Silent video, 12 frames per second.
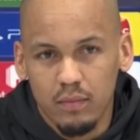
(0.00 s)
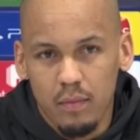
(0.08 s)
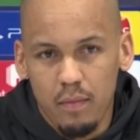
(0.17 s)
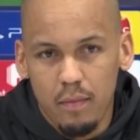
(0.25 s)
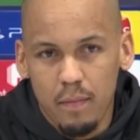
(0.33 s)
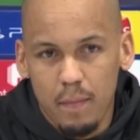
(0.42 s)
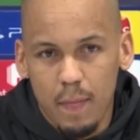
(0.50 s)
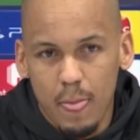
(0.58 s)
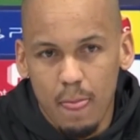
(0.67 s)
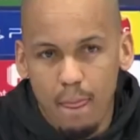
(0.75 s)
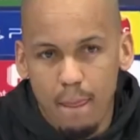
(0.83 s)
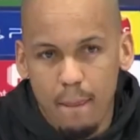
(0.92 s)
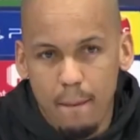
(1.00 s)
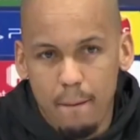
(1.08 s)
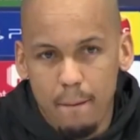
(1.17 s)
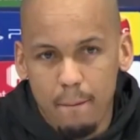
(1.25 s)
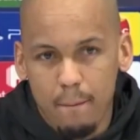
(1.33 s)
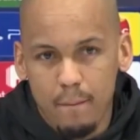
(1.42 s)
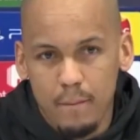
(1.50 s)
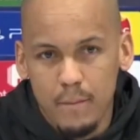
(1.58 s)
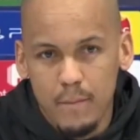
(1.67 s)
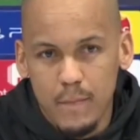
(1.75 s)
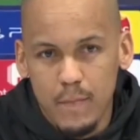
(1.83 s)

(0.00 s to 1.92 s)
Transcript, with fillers: How dangerous, though, are Inter Milan still